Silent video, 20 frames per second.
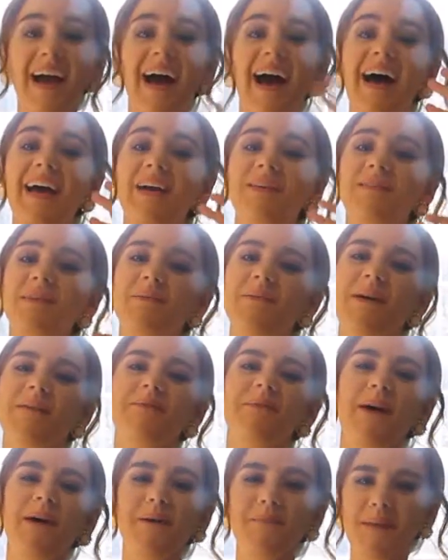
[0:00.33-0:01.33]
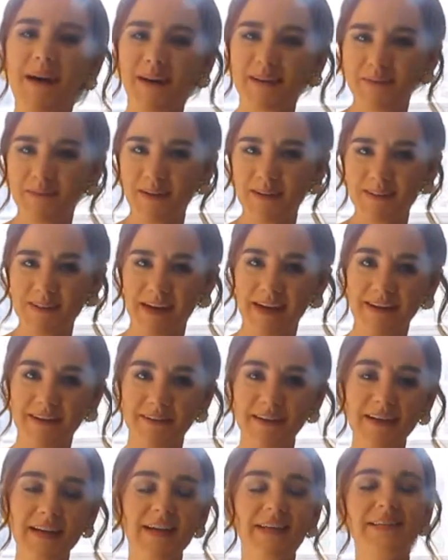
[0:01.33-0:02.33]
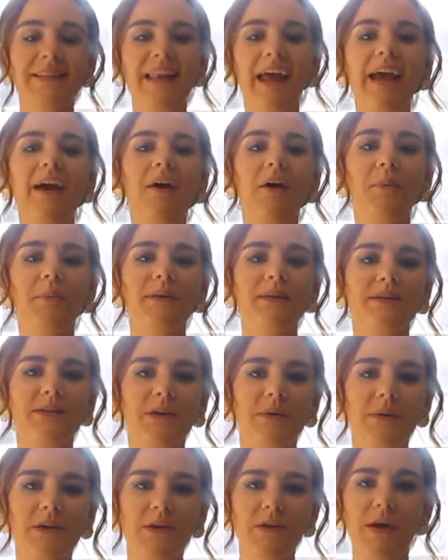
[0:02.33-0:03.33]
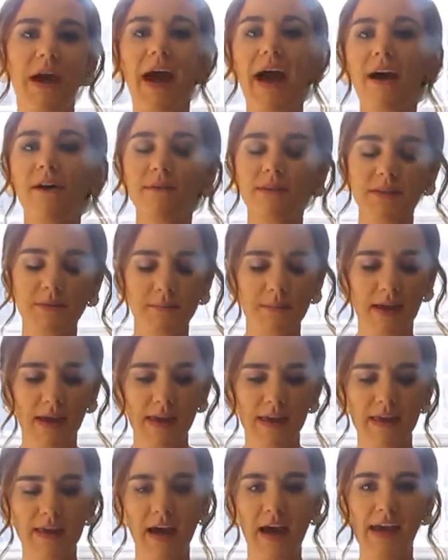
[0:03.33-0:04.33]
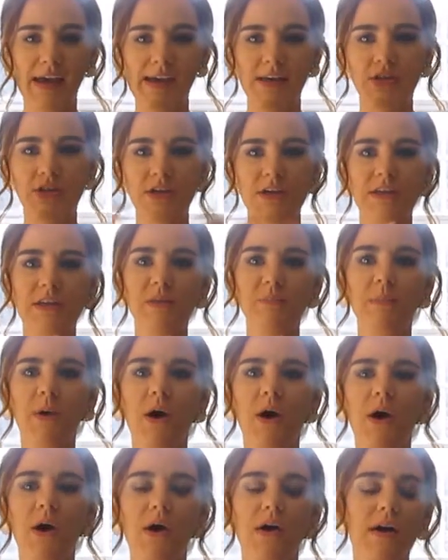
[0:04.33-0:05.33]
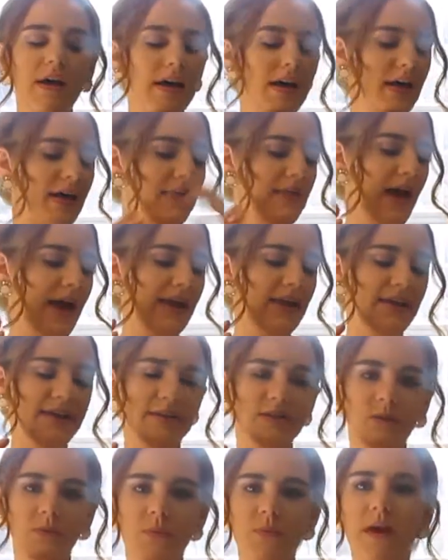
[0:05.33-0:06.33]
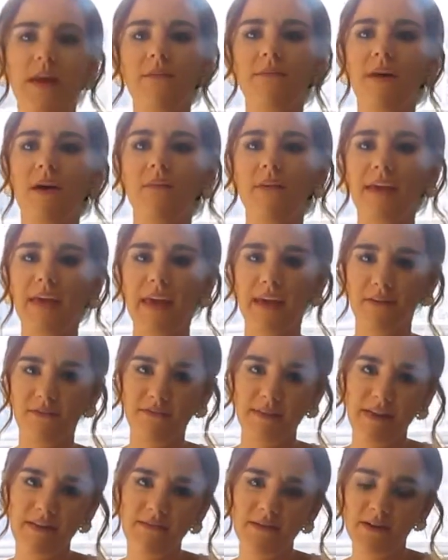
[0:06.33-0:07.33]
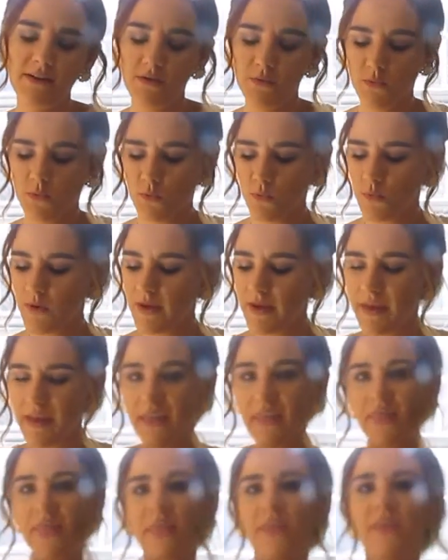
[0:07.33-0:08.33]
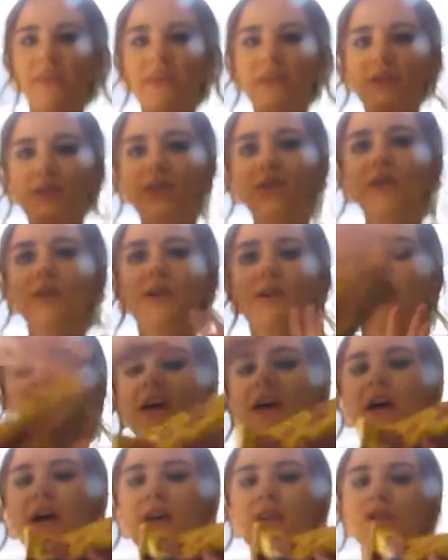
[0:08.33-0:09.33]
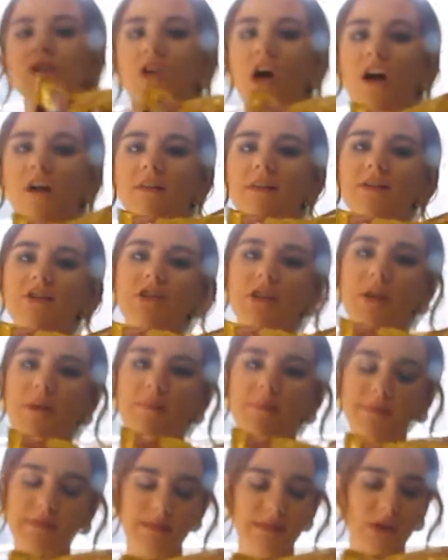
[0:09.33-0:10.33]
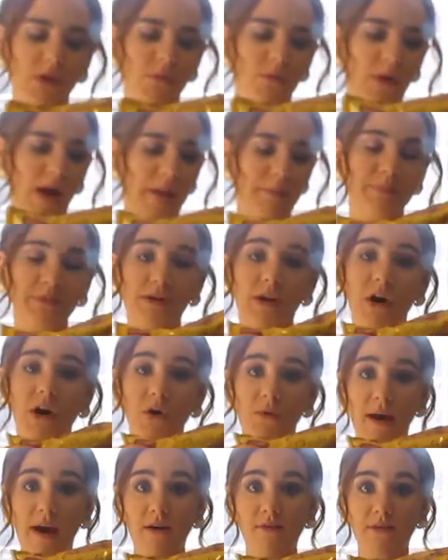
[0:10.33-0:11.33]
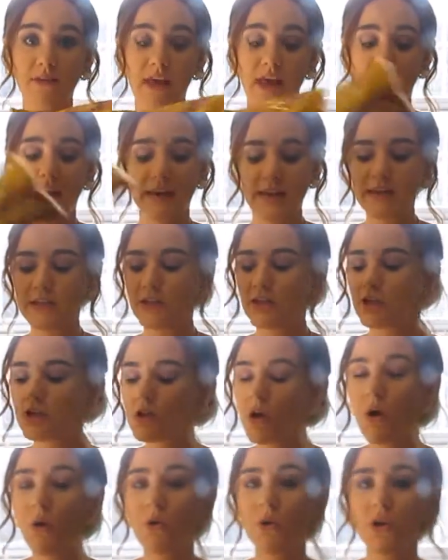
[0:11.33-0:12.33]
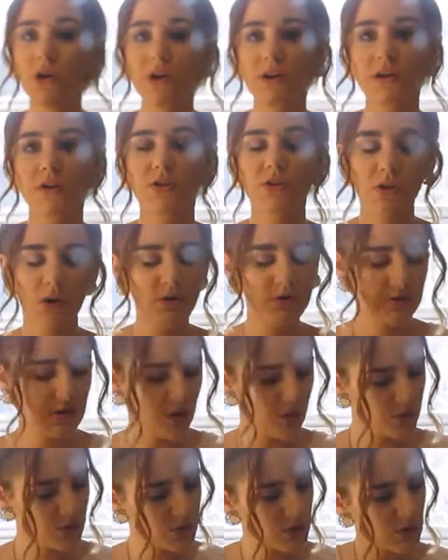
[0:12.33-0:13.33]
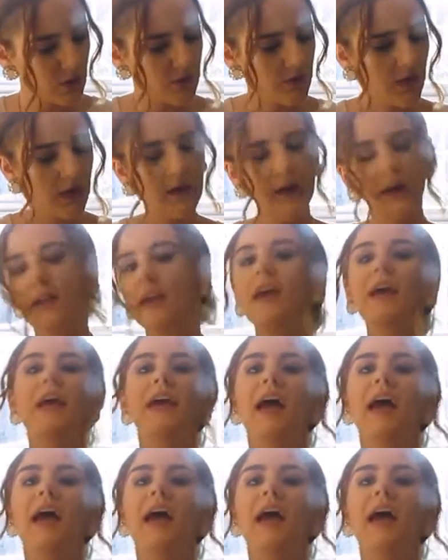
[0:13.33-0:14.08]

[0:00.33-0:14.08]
Hi everyone, welcome back to my channel. Today I'll be showing you how to make a cheese ball that is red velvet cake flavored with chocolate chips wrapped around it, and it's so good, so good.